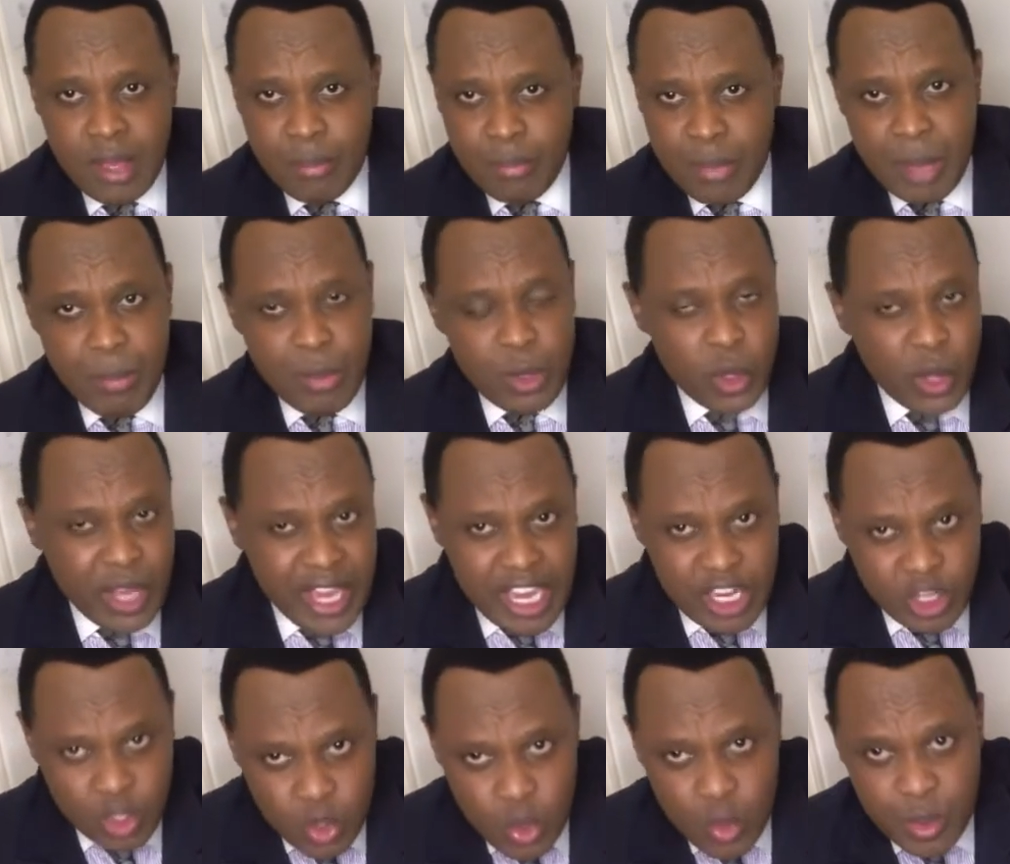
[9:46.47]
Maybe you
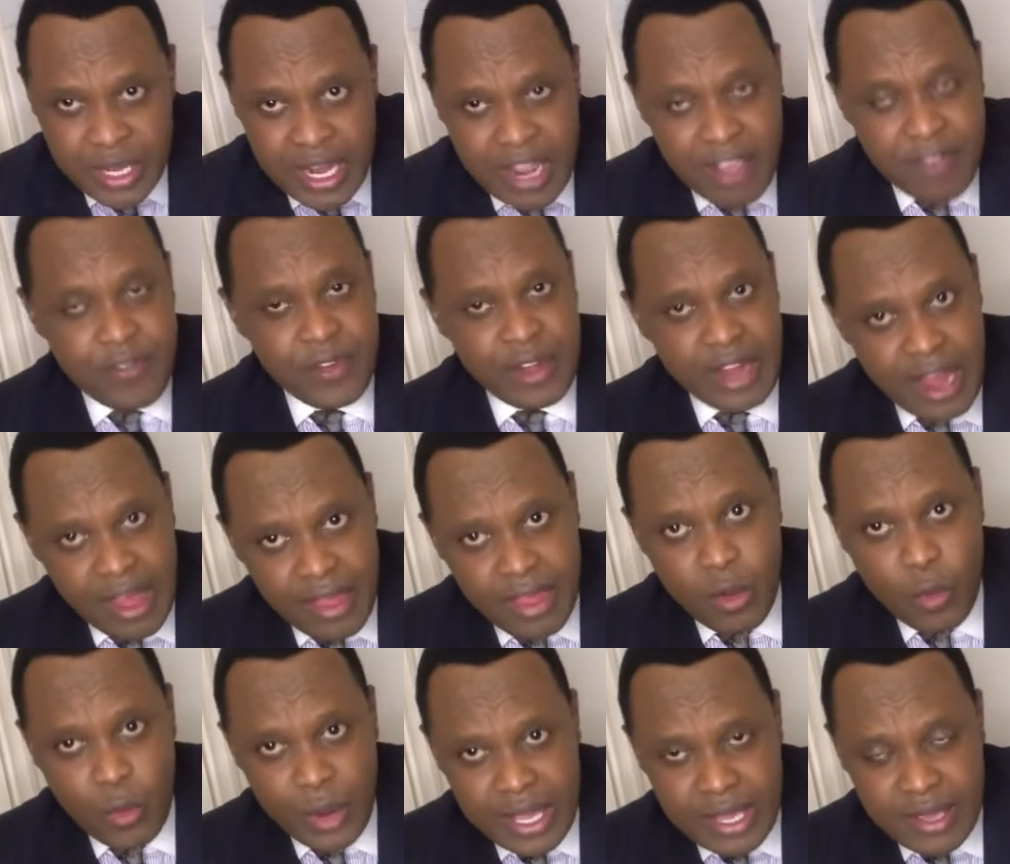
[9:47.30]
can't do it every
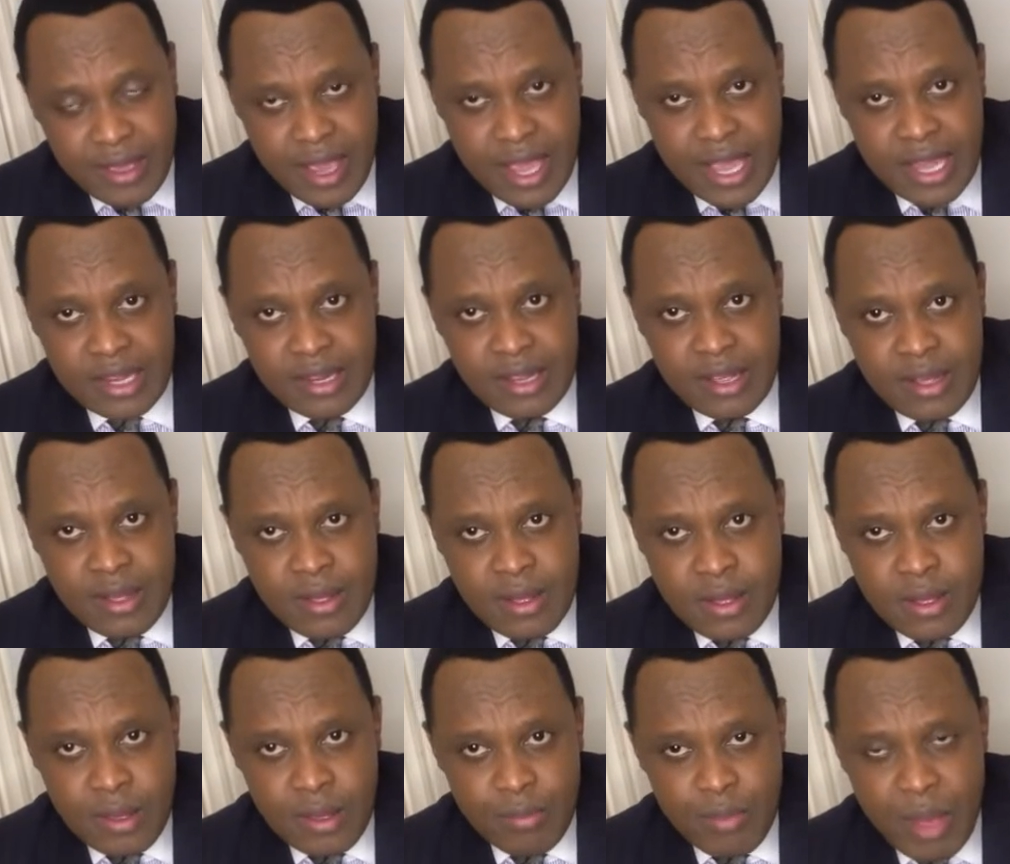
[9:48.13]
other weekend,
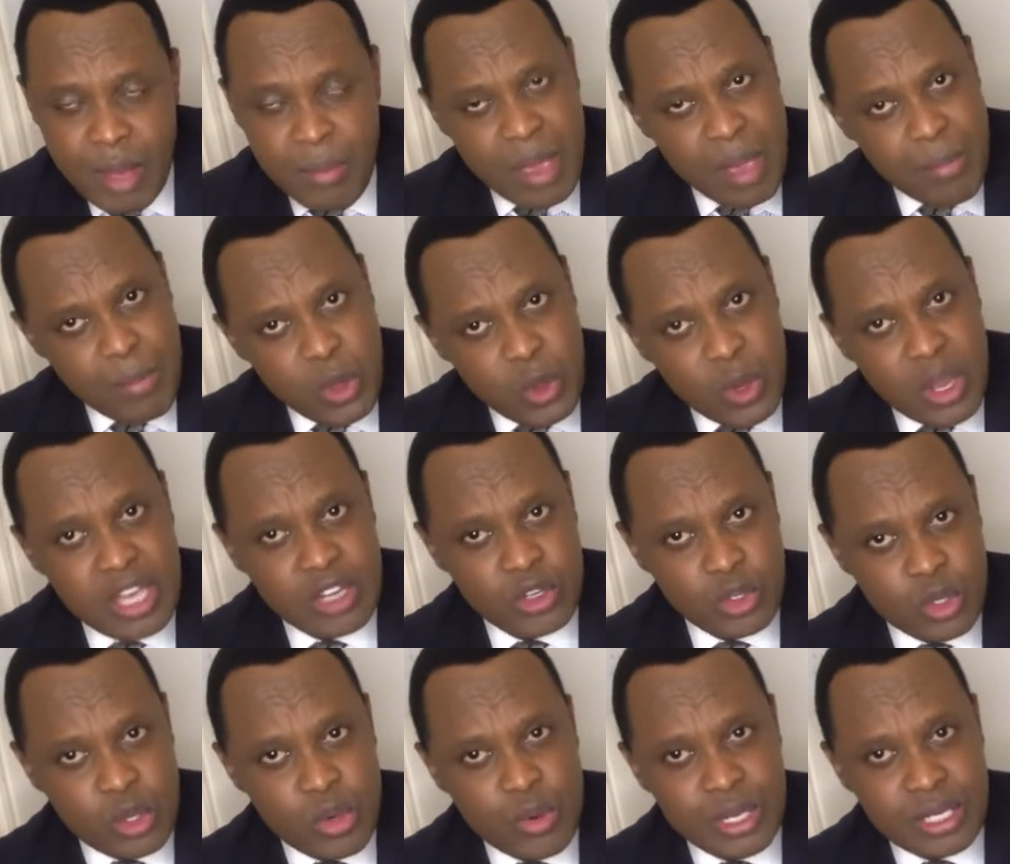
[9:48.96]
but maybe you
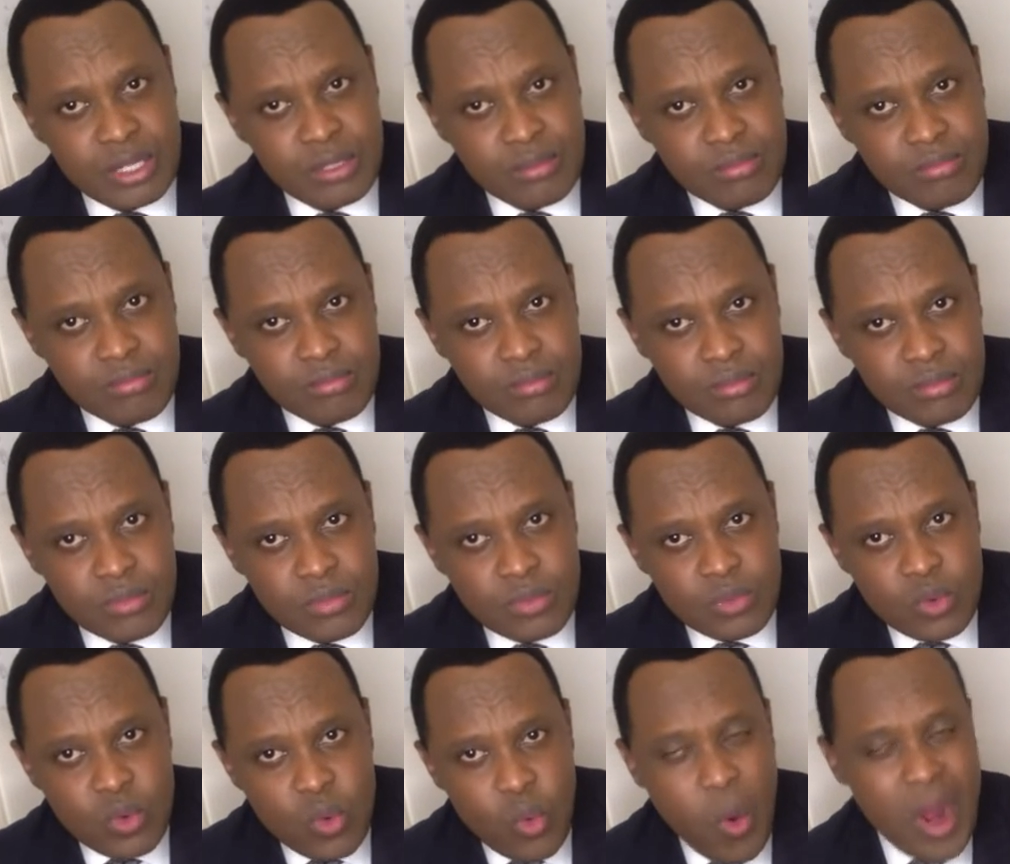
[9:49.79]
can do it
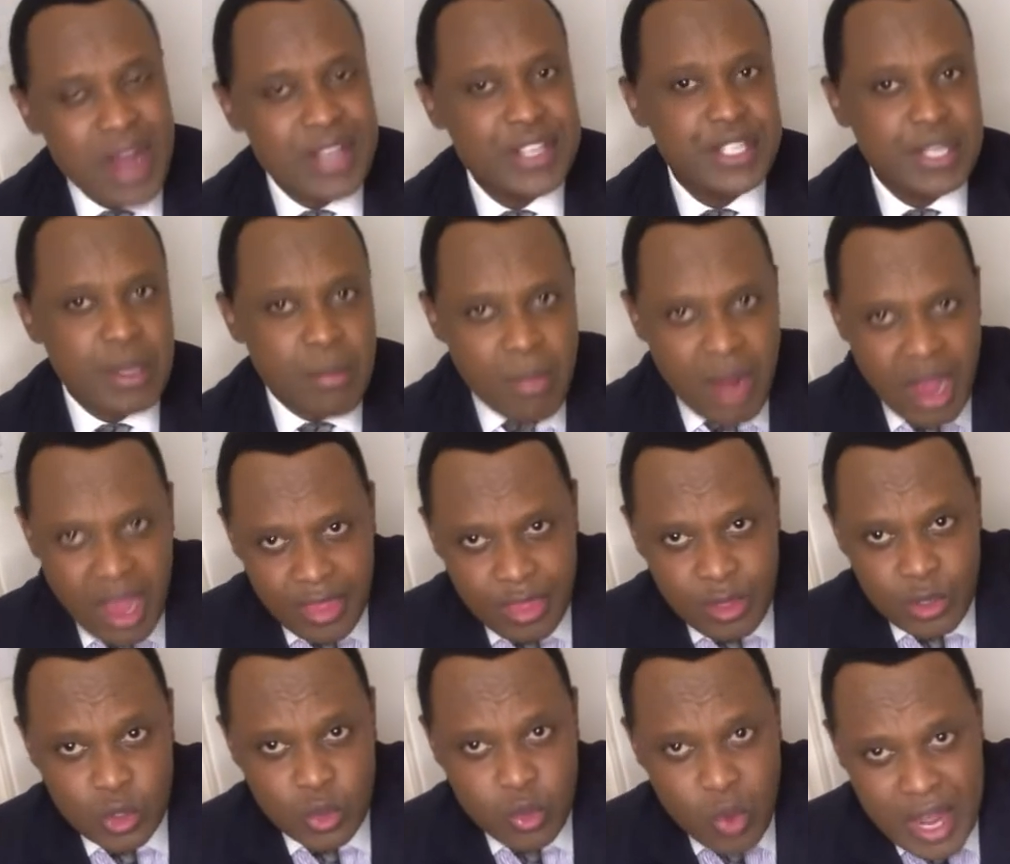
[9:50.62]
once a
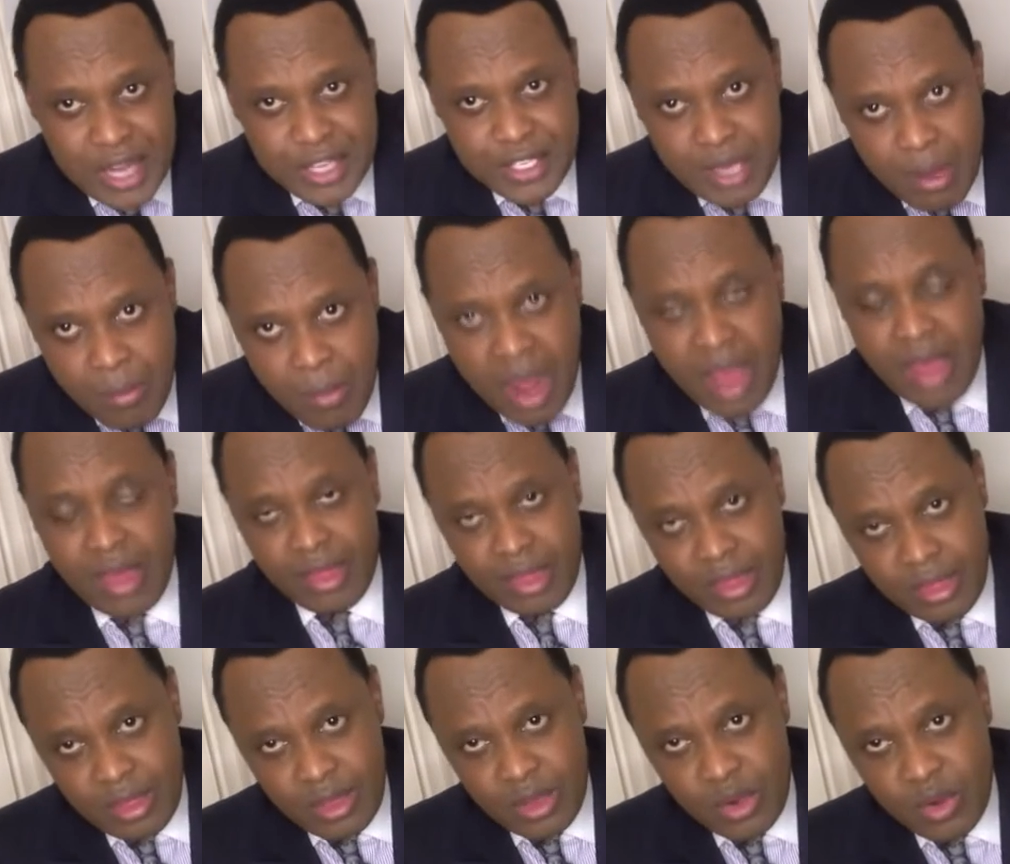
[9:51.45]
month or twice a
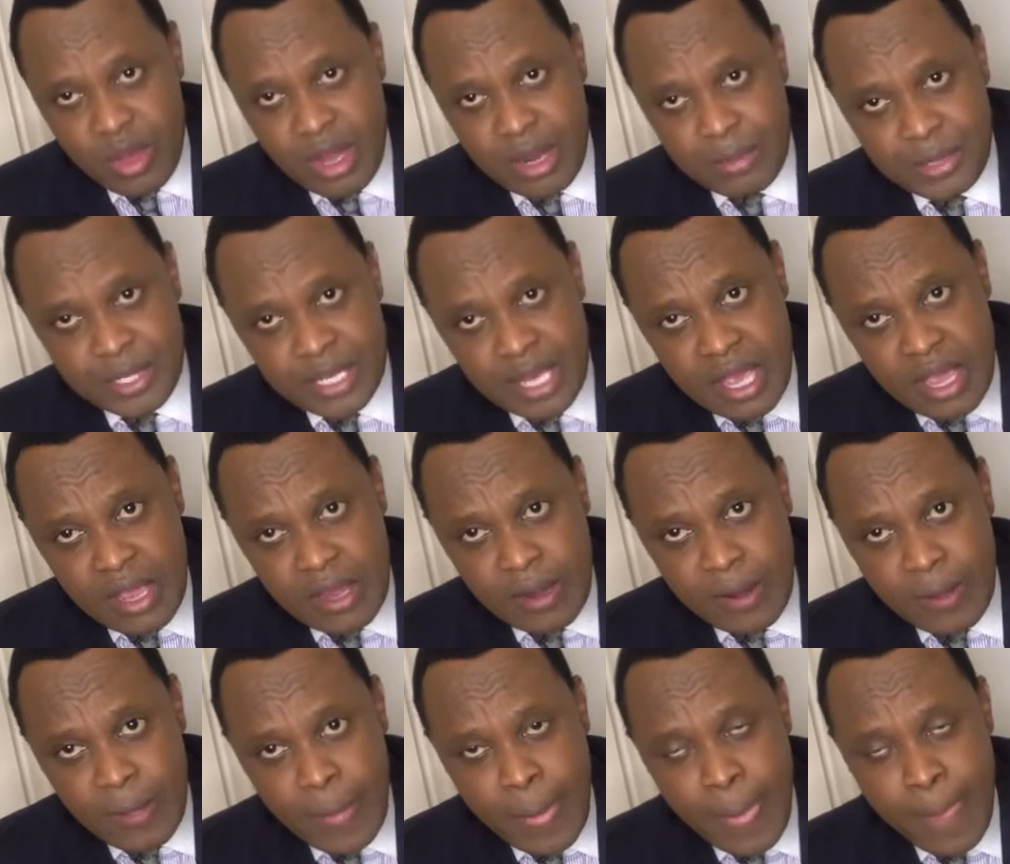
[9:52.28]
month. You know what I'm saying?